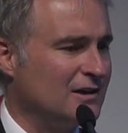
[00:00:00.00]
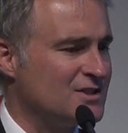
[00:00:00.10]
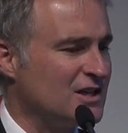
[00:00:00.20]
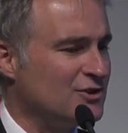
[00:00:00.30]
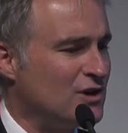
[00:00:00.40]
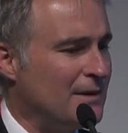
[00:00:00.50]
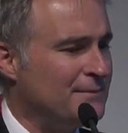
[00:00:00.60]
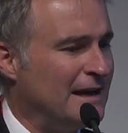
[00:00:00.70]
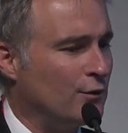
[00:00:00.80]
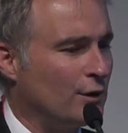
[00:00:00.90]
Sundrop
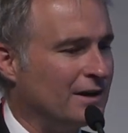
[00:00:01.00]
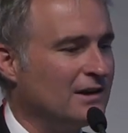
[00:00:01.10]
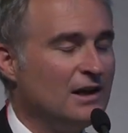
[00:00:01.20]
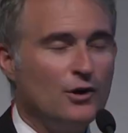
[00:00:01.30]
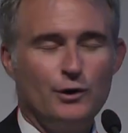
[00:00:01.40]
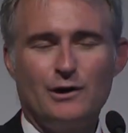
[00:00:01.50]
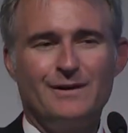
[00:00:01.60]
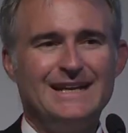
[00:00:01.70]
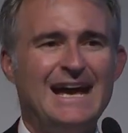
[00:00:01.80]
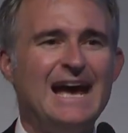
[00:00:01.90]
network. We
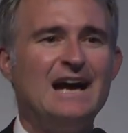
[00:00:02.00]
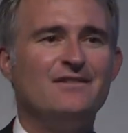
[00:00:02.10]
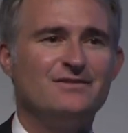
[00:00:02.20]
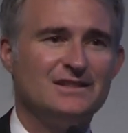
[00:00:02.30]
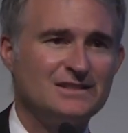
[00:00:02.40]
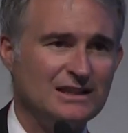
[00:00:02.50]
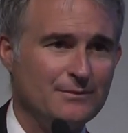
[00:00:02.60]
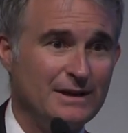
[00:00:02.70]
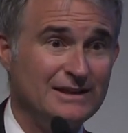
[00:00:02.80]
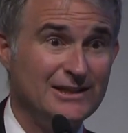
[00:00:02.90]
already have the
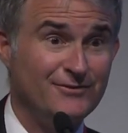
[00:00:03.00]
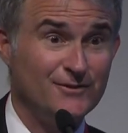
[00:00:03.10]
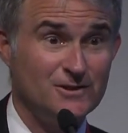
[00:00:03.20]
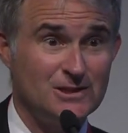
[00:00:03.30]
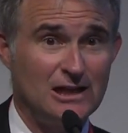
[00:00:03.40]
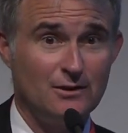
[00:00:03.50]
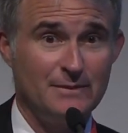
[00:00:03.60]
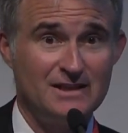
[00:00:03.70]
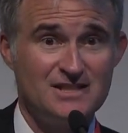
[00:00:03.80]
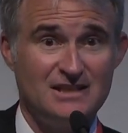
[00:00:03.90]

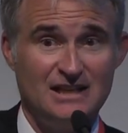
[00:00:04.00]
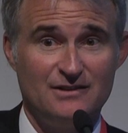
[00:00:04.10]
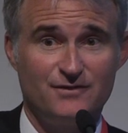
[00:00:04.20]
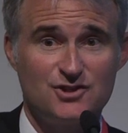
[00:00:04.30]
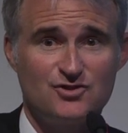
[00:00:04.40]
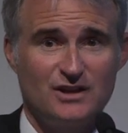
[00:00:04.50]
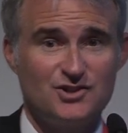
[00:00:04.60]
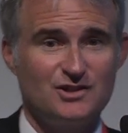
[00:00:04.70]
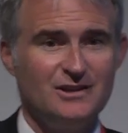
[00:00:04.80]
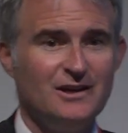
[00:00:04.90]
telemedicine
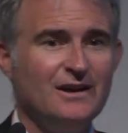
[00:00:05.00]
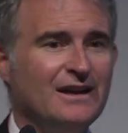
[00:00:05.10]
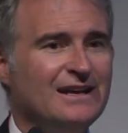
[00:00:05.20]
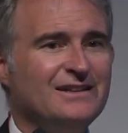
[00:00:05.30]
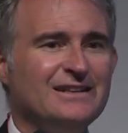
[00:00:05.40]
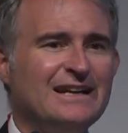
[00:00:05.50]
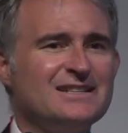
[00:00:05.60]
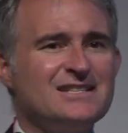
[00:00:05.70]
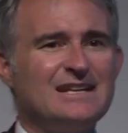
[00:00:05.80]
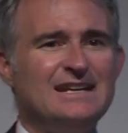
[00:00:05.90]
infrastructure. In the
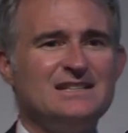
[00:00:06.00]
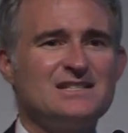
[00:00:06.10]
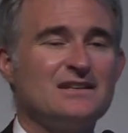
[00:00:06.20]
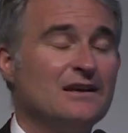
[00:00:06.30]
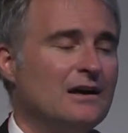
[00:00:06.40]
United States,